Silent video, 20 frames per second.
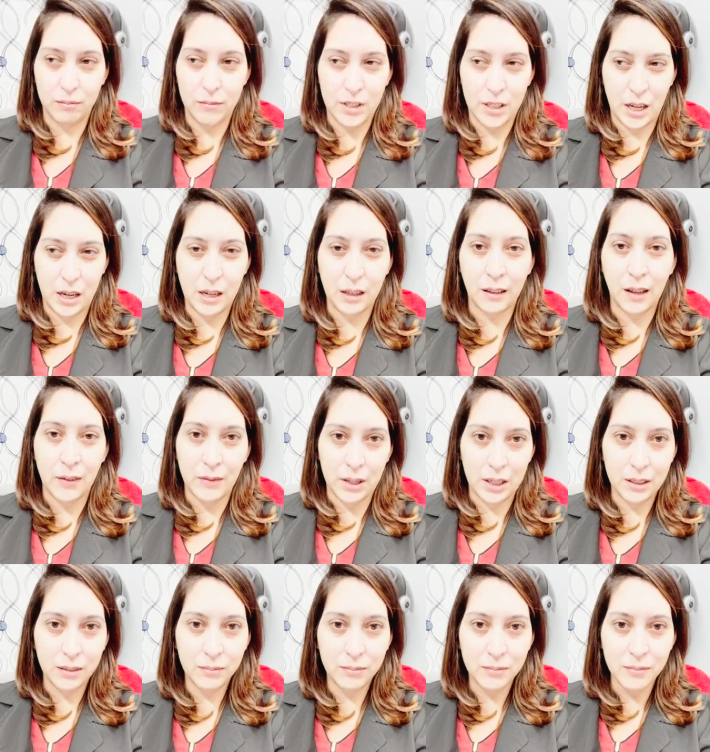11,
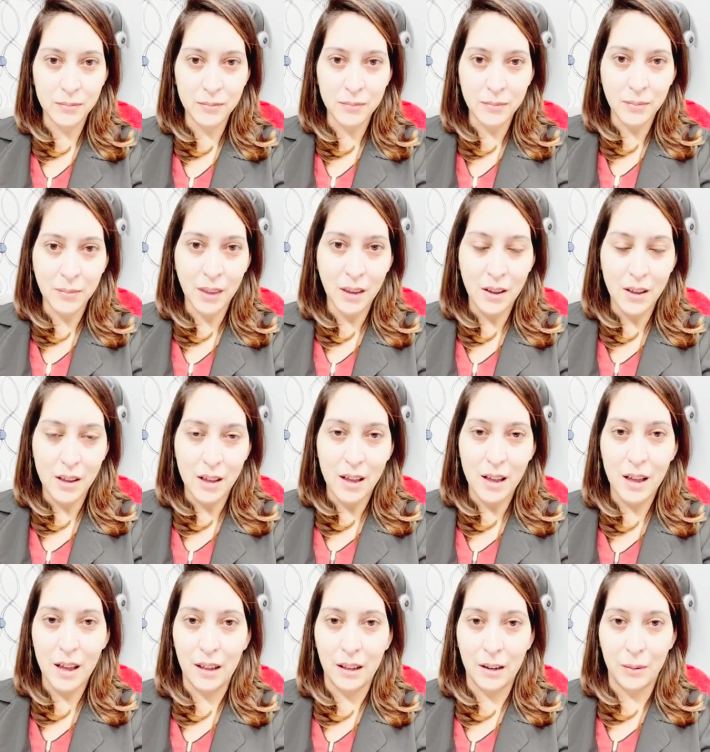
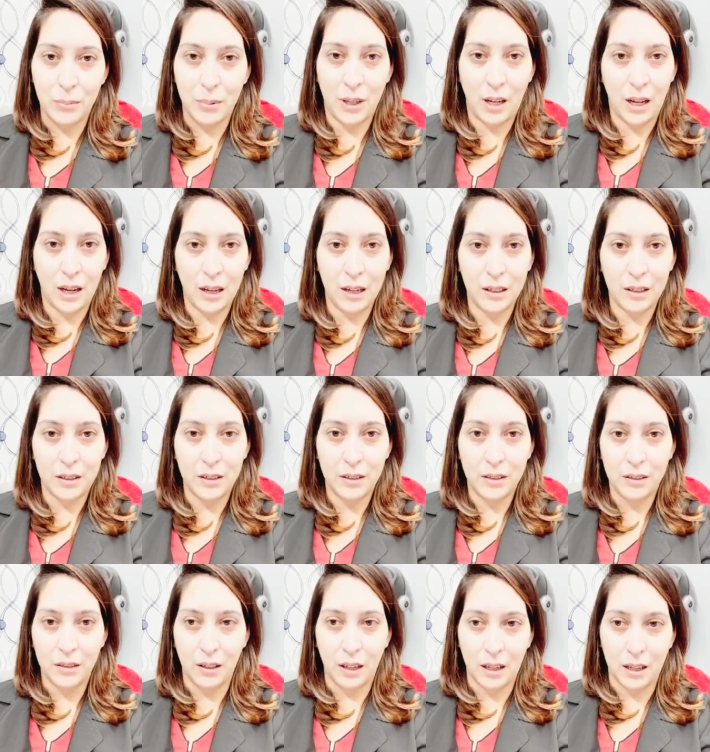and then applied
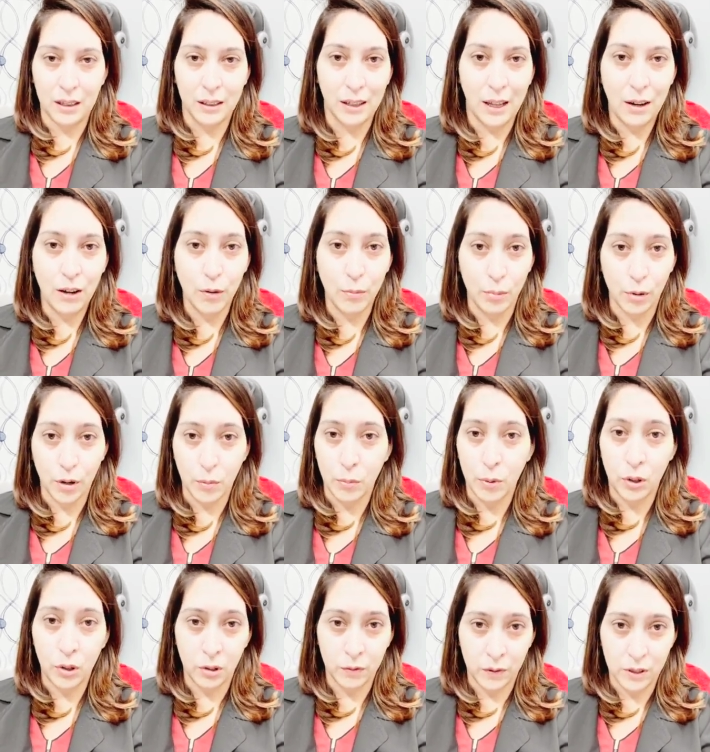like a lighter
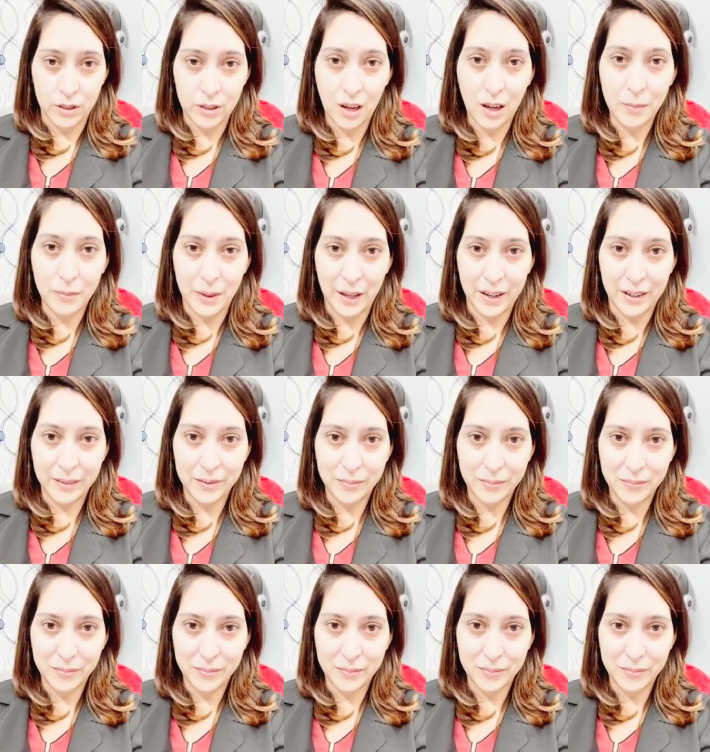purple over top that.